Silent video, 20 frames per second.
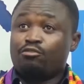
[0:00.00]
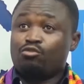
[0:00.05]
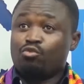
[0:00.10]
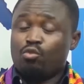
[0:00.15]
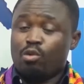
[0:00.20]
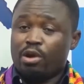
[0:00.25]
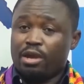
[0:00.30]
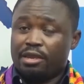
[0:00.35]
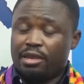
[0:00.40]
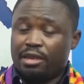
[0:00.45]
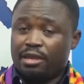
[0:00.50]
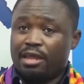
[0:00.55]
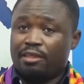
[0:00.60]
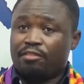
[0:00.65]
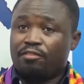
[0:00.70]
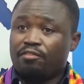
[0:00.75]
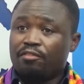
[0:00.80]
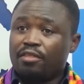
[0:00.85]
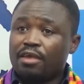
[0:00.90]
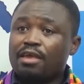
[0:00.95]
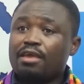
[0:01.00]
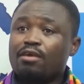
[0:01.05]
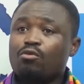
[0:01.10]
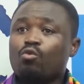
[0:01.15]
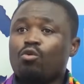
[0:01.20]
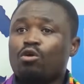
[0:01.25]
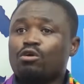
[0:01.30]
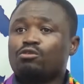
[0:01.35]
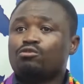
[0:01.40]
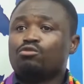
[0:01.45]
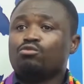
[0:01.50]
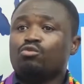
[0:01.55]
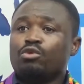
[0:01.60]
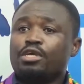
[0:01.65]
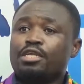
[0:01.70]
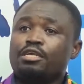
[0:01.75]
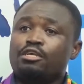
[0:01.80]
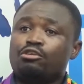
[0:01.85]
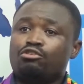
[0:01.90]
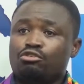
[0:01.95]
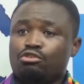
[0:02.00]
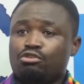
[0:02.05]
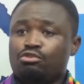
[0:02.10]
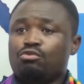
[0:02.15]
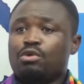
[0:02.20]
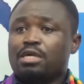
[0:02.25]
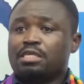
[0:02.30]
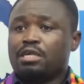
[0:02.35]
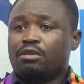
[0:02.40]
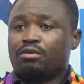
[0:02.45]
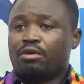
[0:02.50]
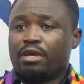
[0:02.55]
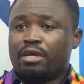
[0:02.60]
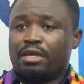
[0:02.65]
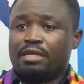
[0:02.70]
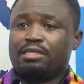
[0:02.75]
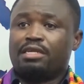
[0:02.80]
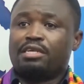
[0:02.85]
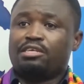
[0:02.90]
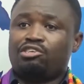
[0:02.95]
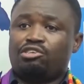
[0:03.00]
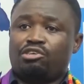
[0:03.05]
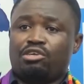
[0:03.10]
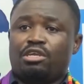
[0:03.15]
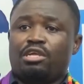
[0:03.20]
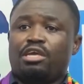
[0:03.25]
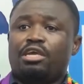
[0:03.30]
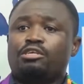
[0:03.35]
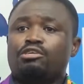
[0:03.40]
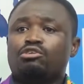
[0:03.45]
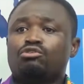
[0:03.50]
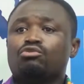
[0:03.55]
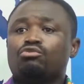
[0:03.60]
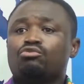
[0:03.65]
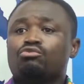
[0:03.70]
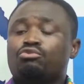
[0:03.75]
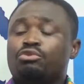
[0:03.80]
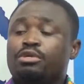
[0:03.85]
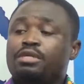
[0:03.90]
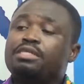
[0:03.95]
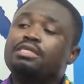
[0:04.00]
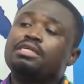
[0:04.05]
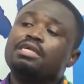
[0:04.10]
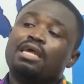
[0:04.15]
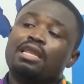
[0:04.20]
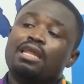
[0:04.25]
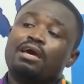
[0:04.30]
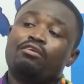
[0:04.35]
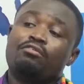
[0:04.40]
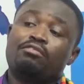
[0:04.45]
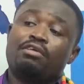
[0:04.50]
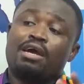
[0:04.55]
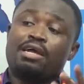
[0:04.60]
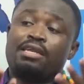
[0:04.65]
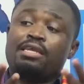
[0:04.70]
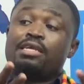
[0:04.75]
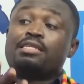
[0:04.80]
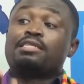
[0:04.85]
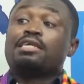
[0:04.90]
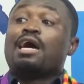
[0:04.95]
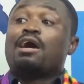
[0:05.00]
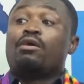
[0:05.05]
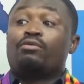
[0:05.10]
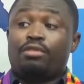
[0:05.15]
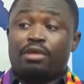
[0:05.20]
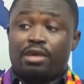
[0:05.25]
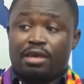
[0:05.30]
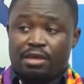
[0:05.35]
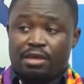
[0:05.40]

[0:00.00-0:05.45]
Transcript: working. I think what we need to do as an organization is to reach a lot of Ghanaians out there.